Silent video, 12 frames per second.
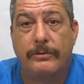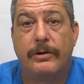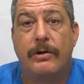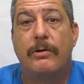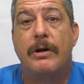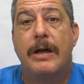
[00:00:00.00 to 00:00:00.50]

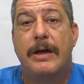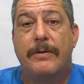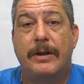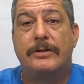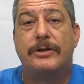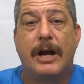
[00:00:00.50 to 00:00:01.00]
So in
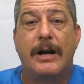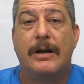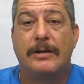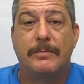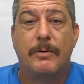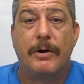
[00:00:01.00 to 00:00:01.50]
this channel
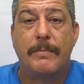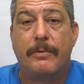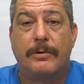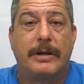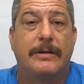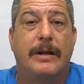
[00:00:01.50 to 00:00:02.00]
is more
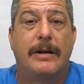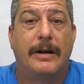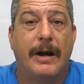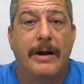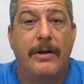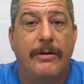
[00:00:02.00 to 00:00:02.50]
important than
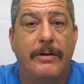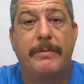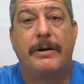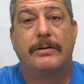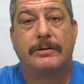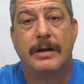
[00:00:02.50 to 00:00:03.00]
in any other,
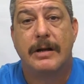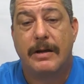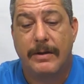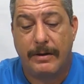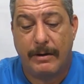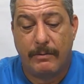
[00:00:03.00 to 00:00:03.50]
because
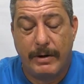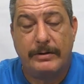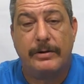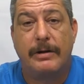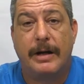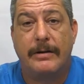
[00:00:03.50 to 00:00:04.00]
the
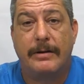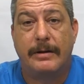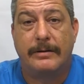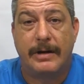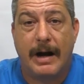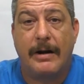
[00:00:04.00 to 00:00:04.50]
reason and
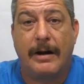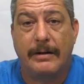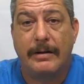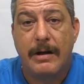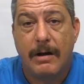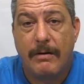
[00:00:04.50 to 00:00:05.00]
the
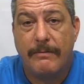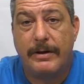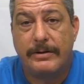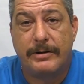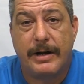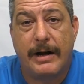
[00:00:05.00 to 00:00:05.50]
target of
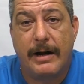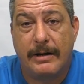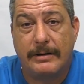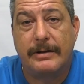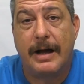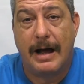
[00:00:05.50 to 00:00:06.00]
this channel
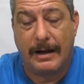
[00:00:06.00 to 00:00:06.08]
is